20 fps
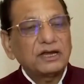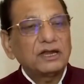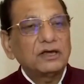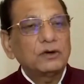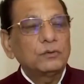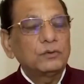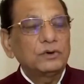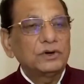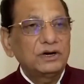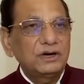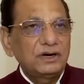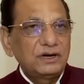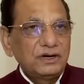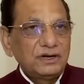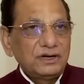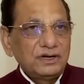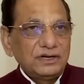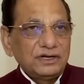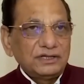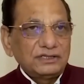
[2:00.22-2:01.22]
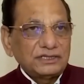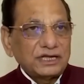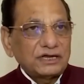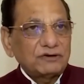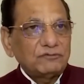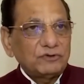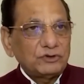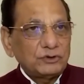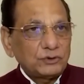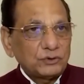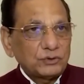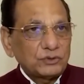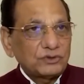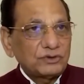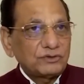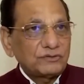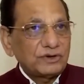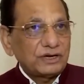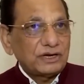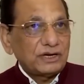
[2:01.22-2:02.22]
endeavor that we
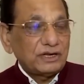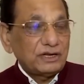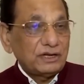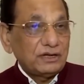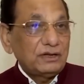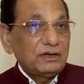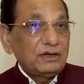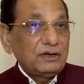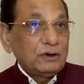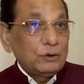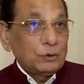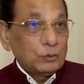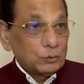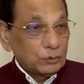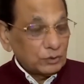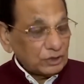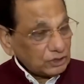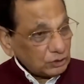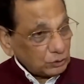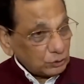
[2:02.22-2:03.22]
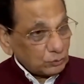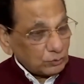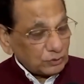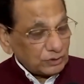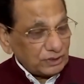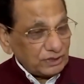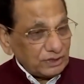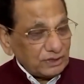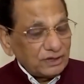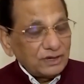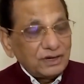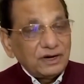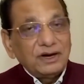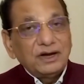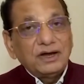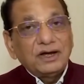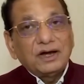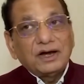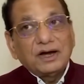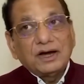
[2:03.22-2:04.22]
should really work toward.
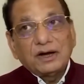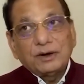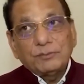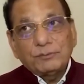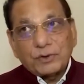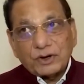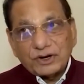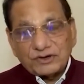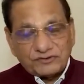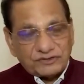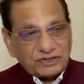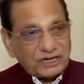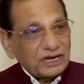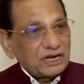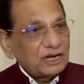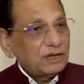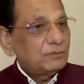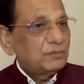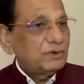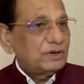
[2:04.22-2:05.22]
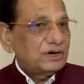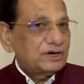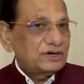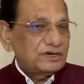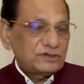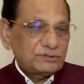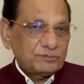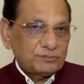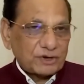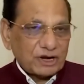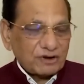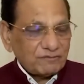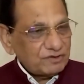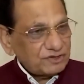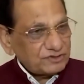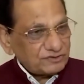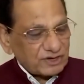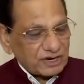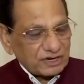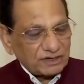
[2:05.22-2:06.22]
Uh, policy enablers,
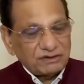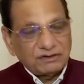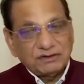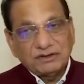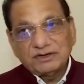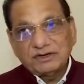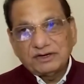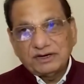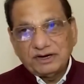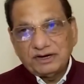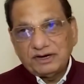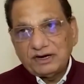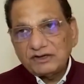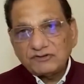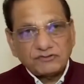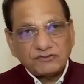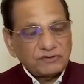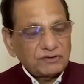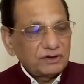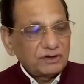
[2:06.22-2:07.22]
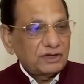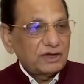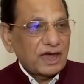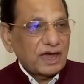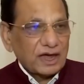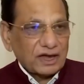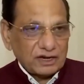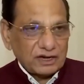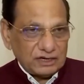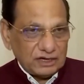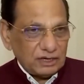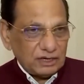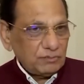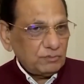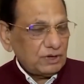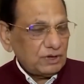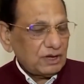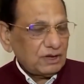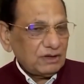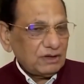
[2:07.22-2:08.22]
private sector, industry,
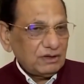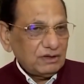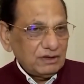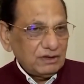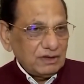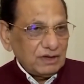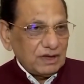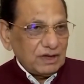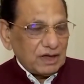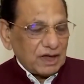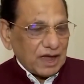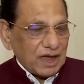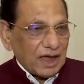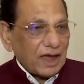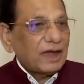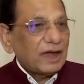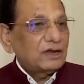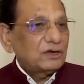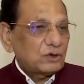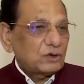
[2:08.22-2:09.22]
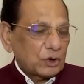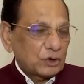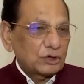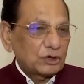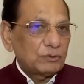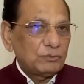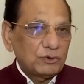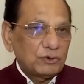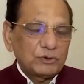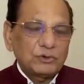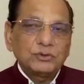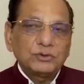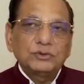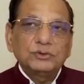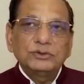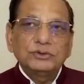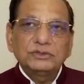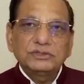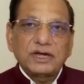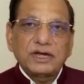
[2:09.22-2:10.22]
academia, and contribute
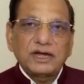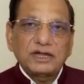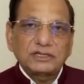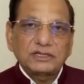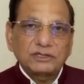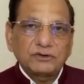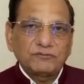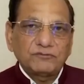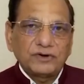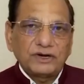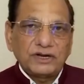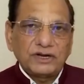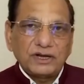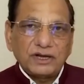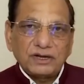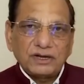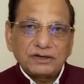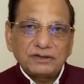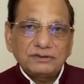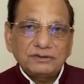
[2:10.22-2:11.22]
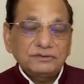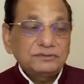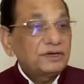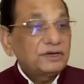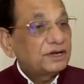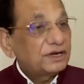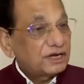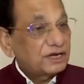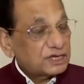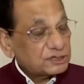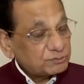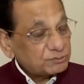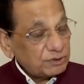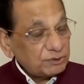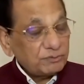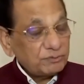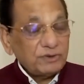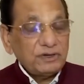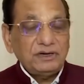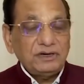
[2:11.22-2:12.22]
to the health of India, India's
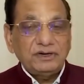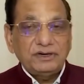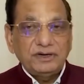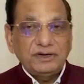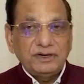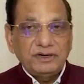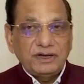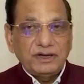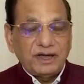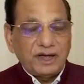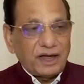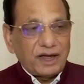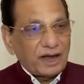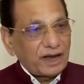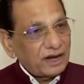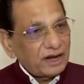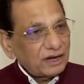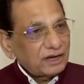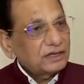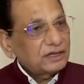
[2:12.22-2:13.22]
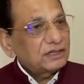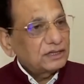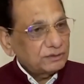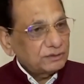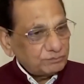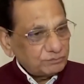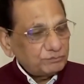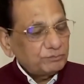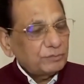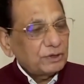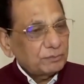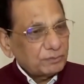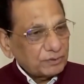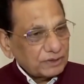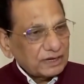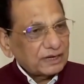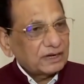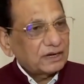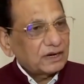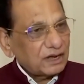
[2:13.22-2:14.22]
people, and the
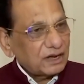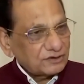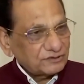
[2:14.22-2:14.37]
people at large.